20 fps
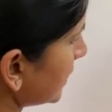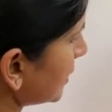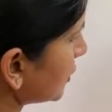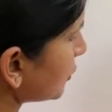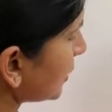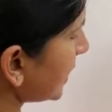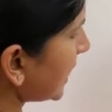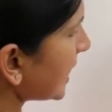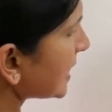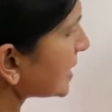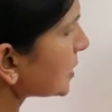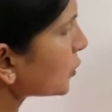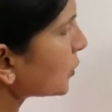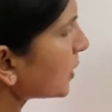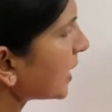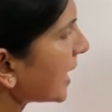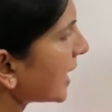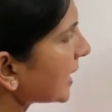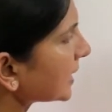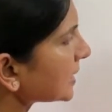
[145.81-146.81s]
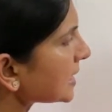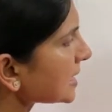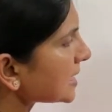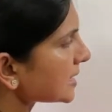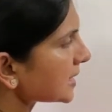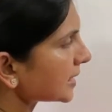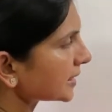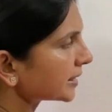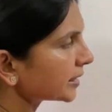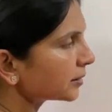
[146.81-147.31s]
So as you add the
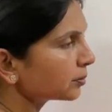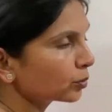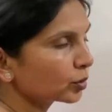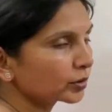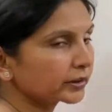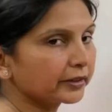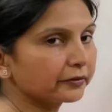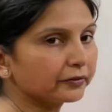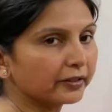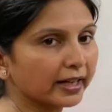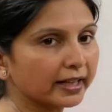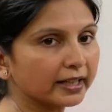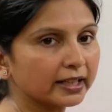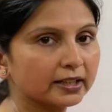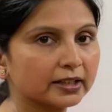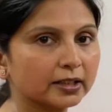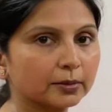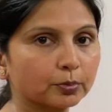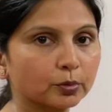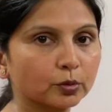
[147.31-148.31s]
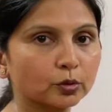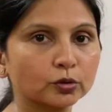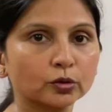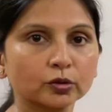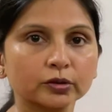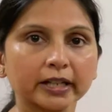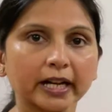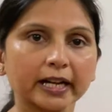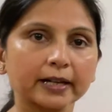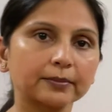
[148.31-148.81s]
static modifier in the
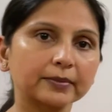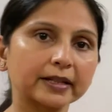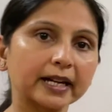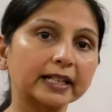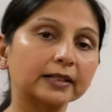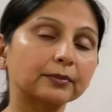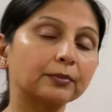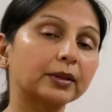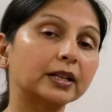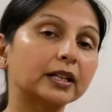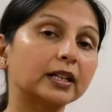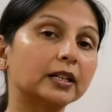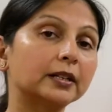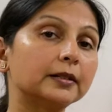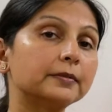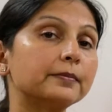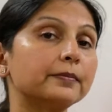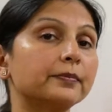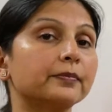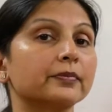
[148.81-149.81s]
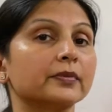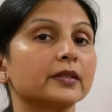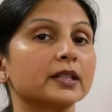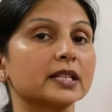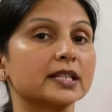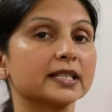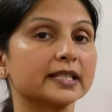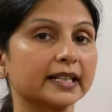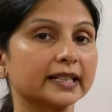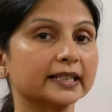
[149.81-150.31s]
prototype, that become
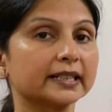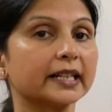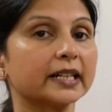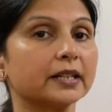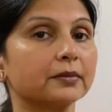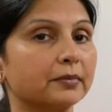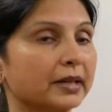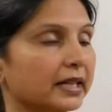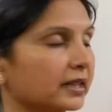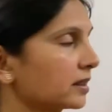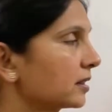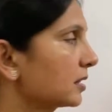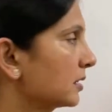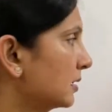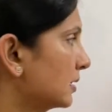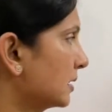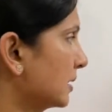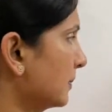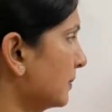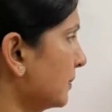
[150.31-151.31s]
static method,